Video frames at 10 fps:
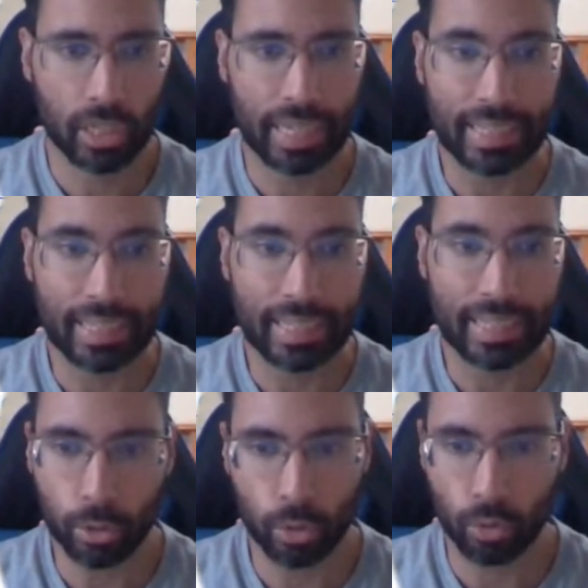we just
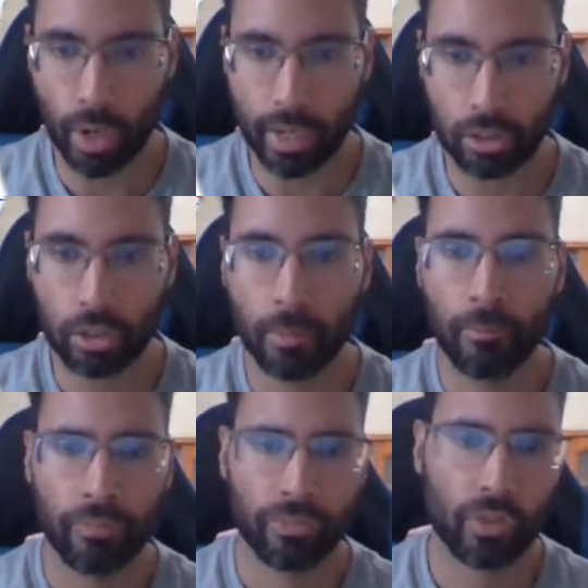continue to
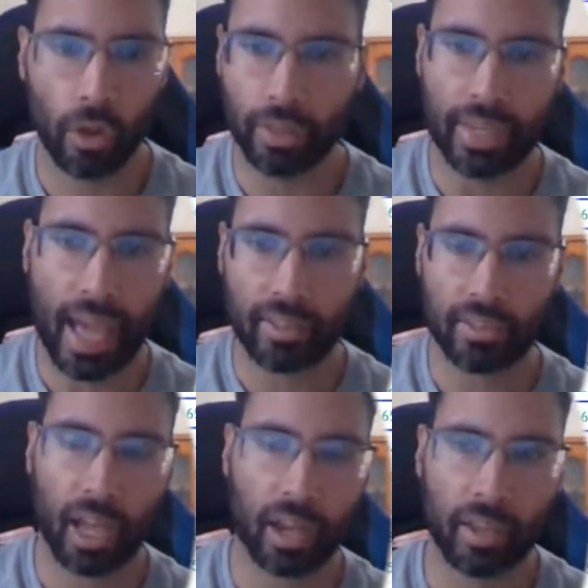range on the
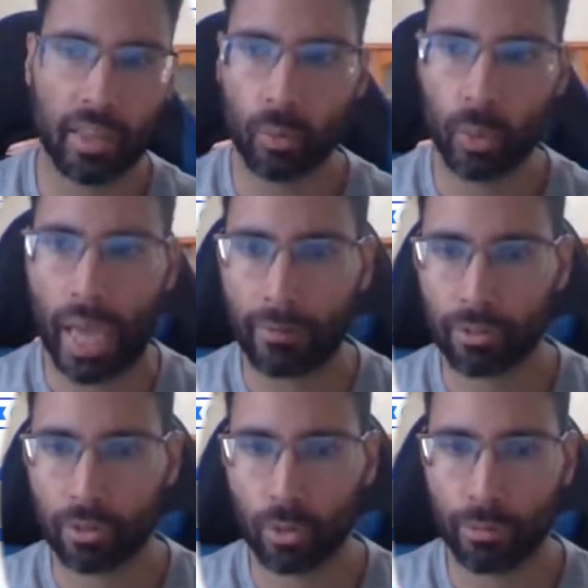NASDAQ, and then we
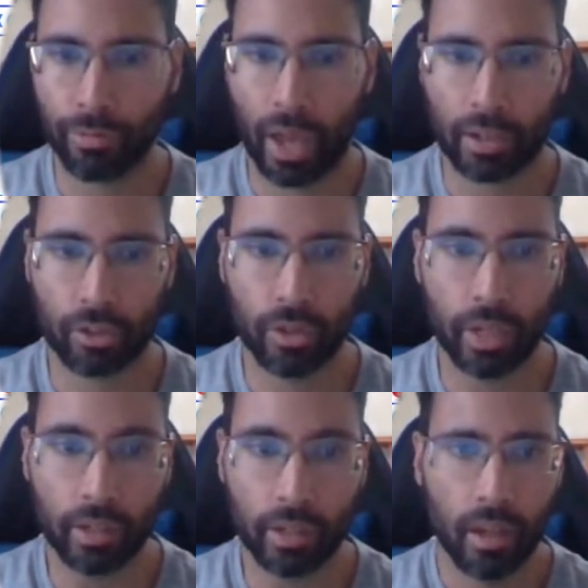have to sort of
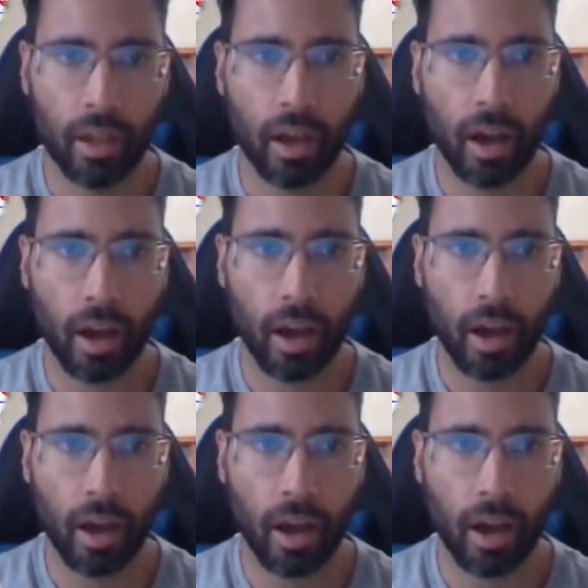factor in,
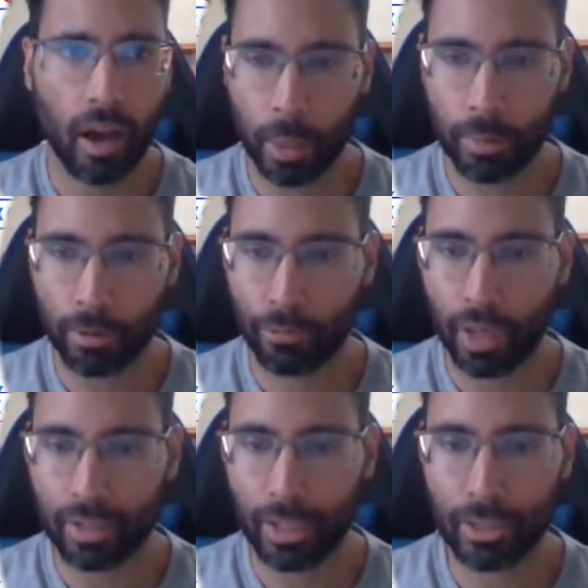uh, okay, maybe the
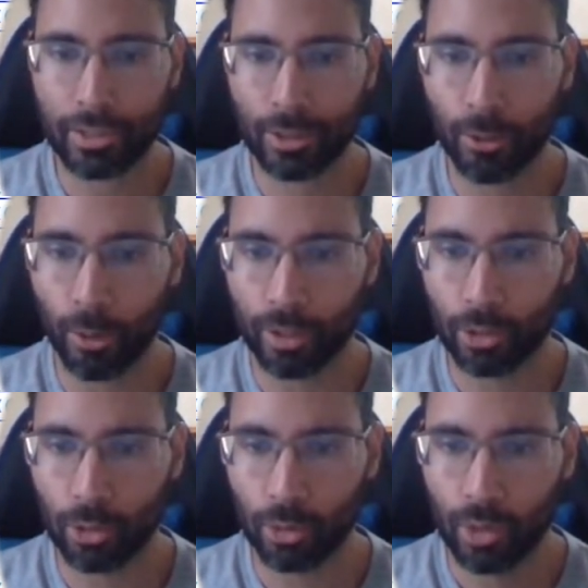Fed isn't
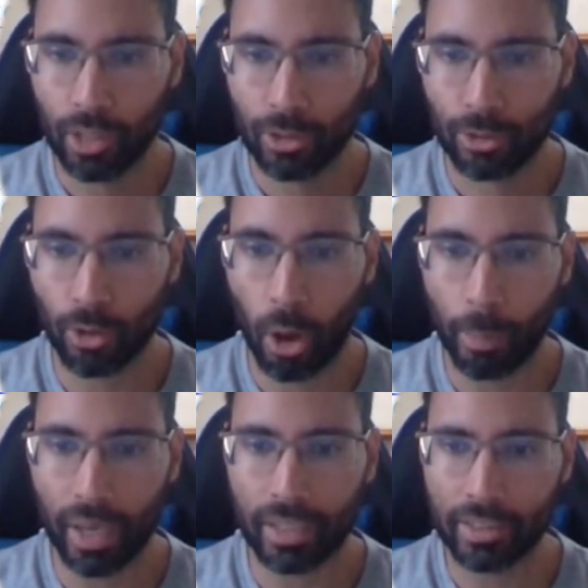going to
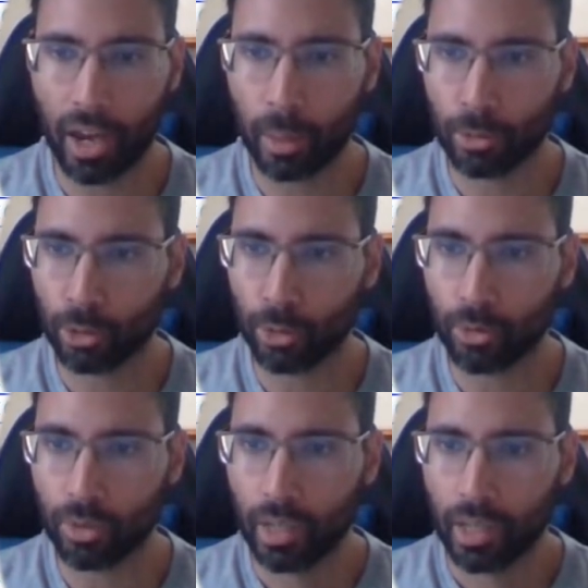stop anytime
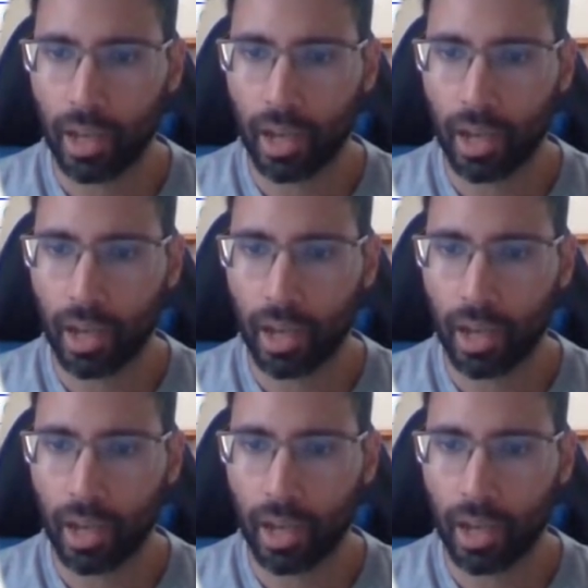soon.